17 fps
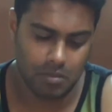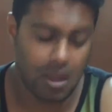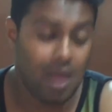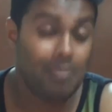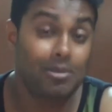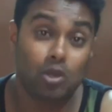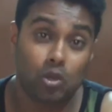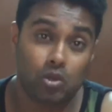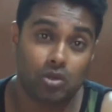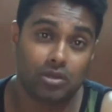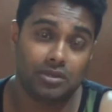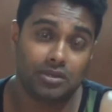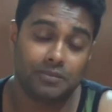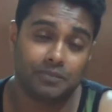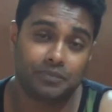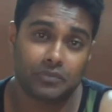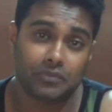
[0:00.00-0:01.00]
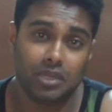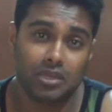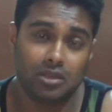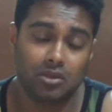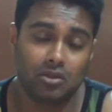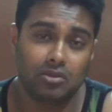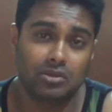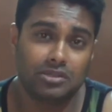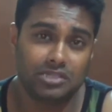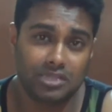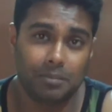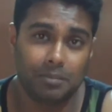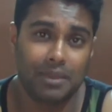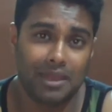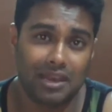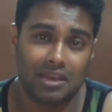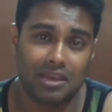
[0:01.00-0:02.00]
barbell or
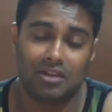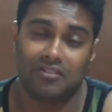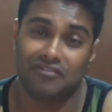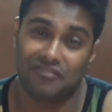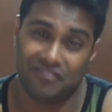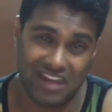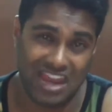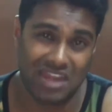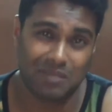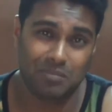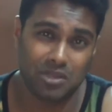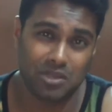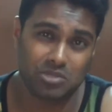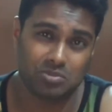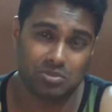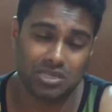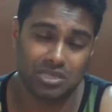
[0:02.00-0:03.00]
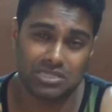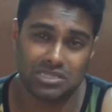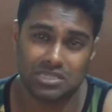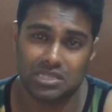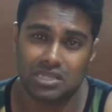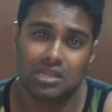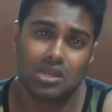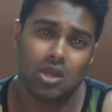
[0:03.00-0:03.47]
dumbbell flat bench press.